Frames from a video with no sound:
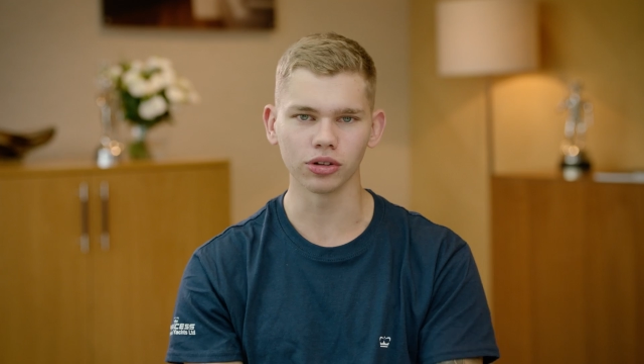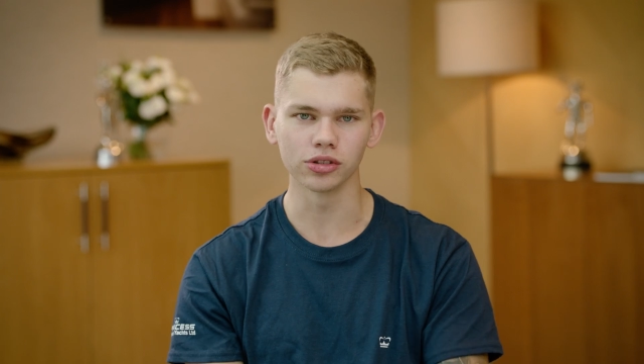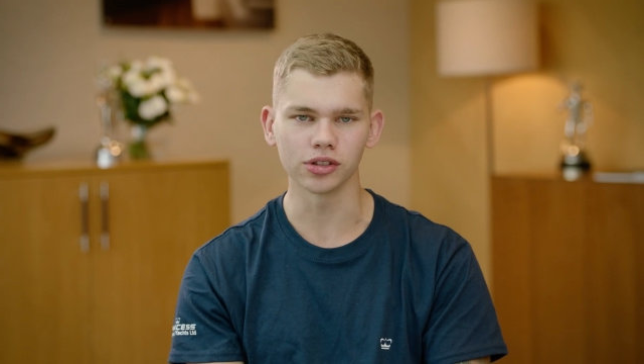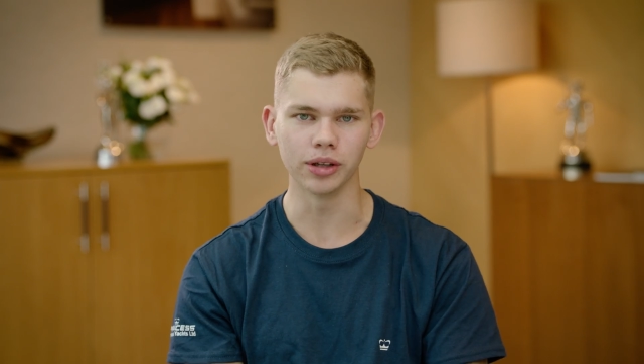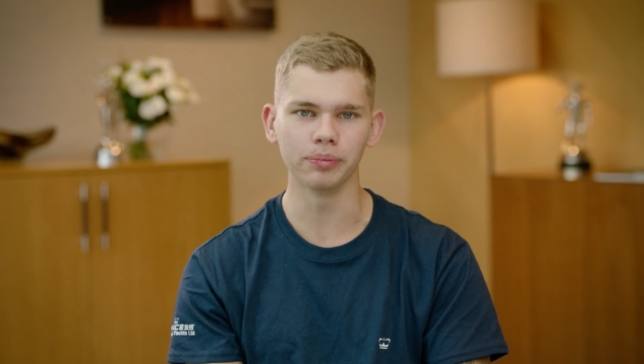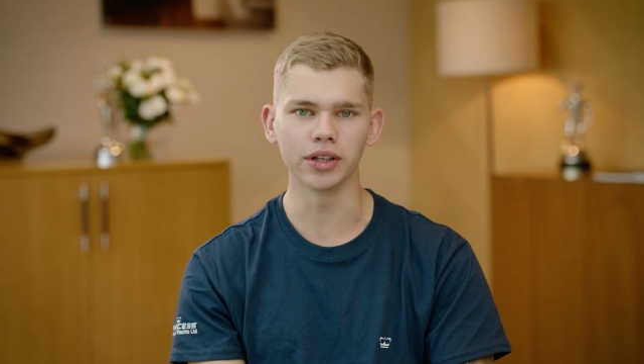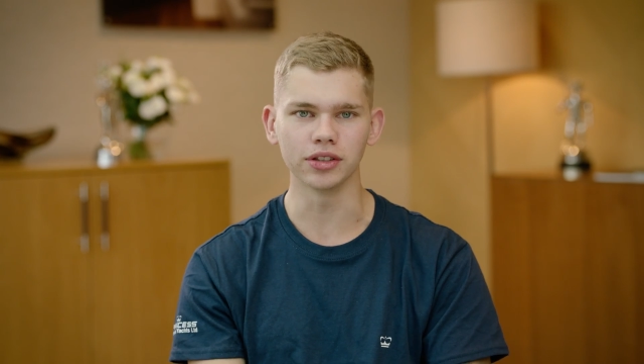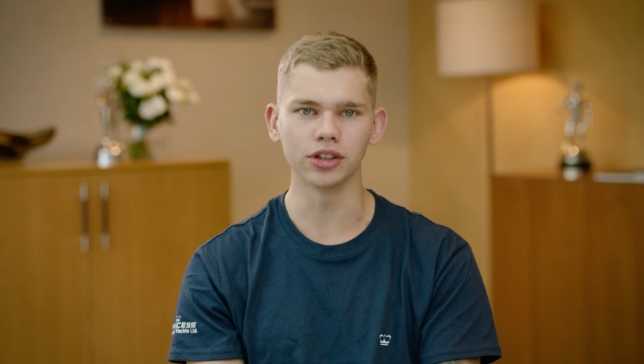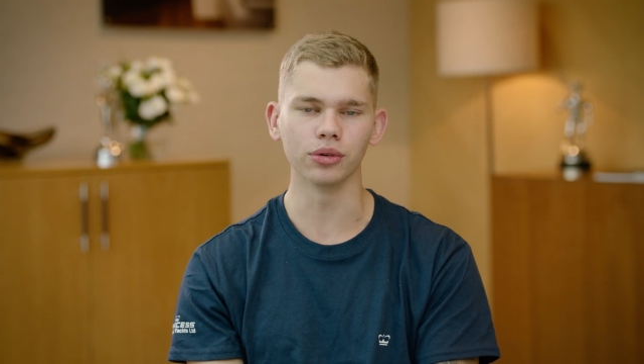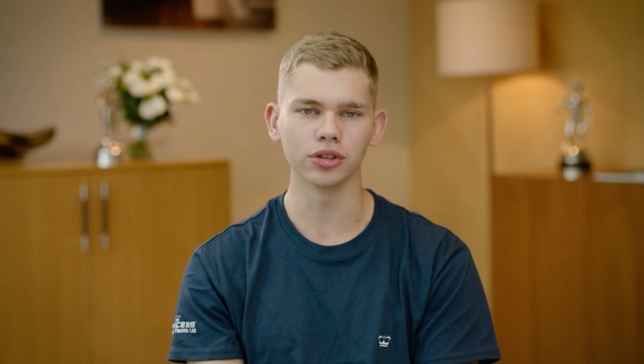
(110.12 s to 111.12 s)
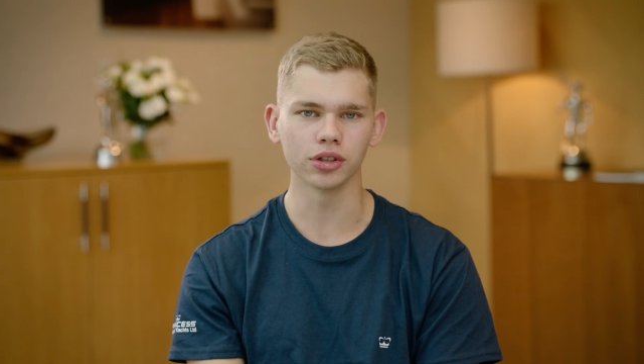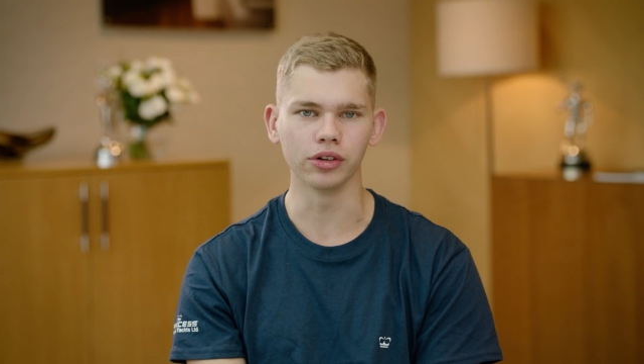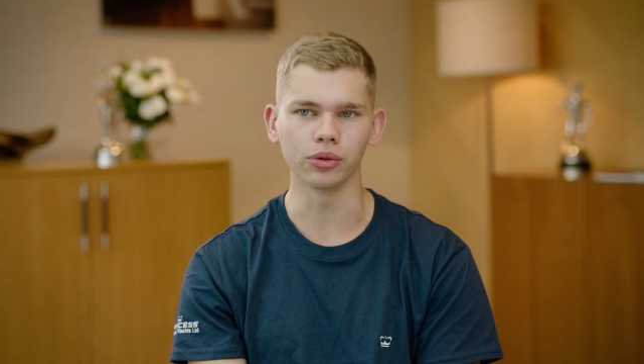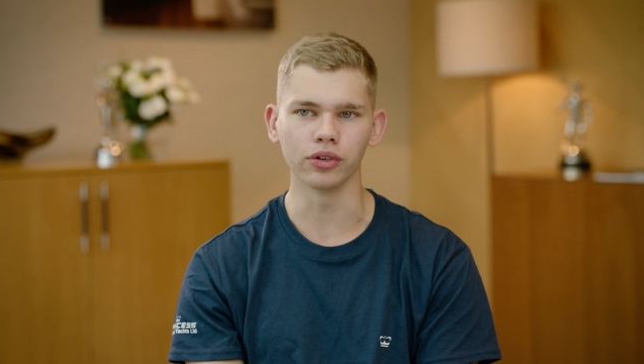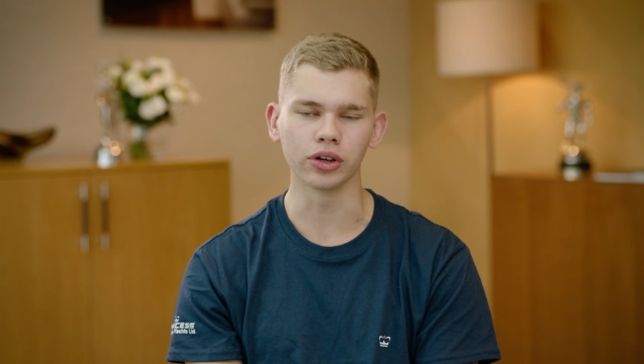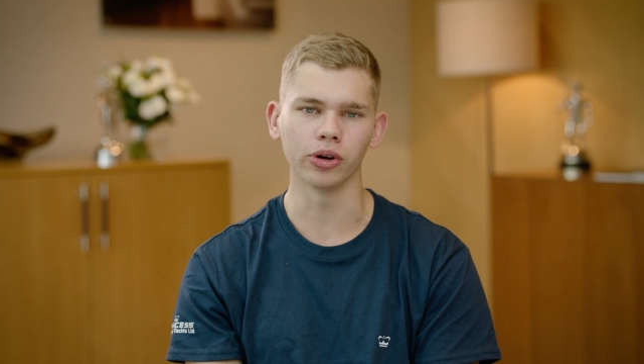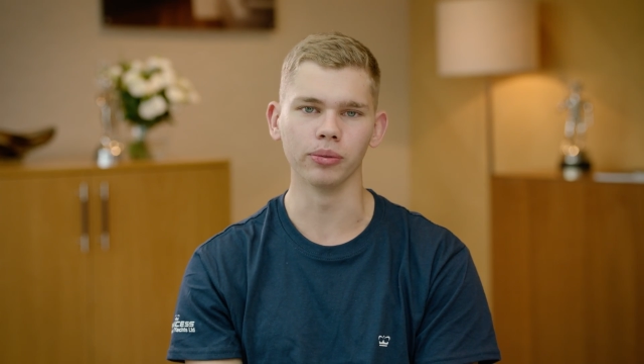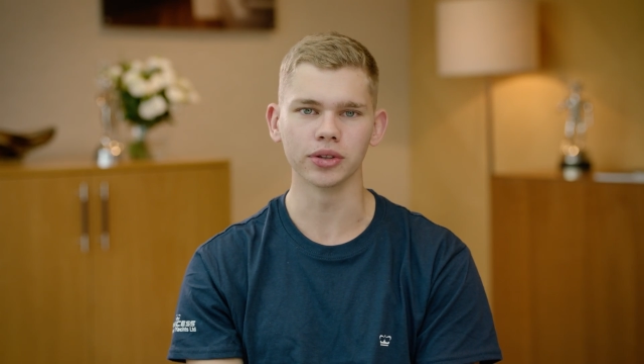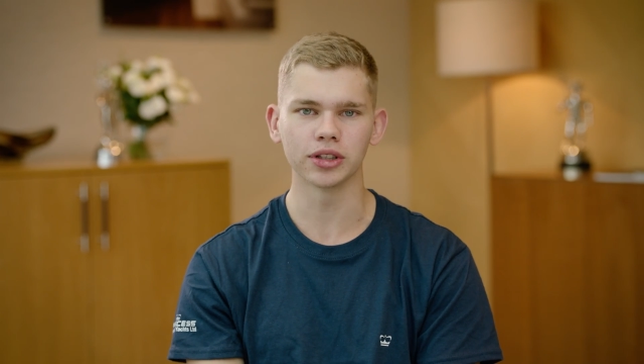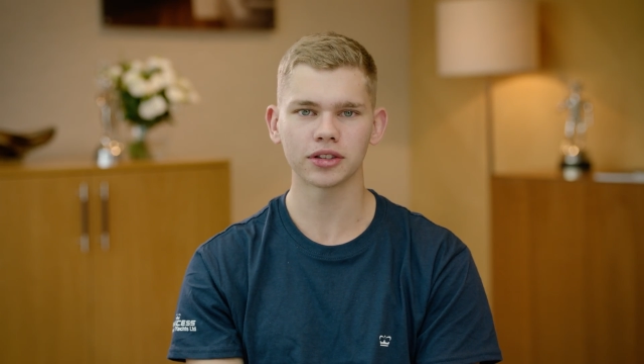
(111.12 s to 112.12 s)
constantly busy doing something within
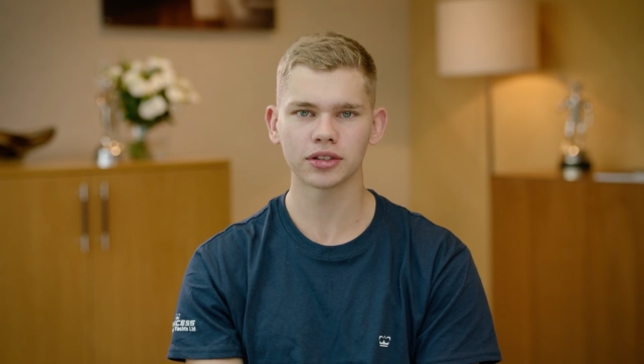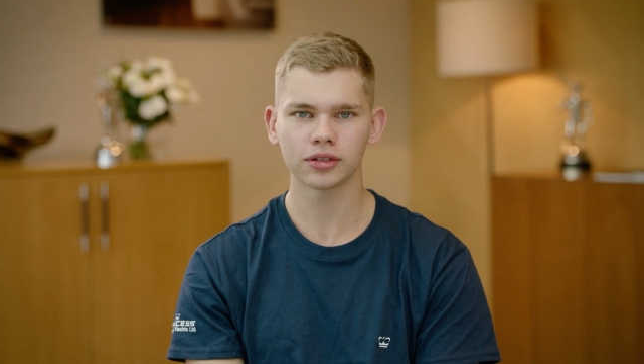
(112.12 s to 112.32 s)
composites.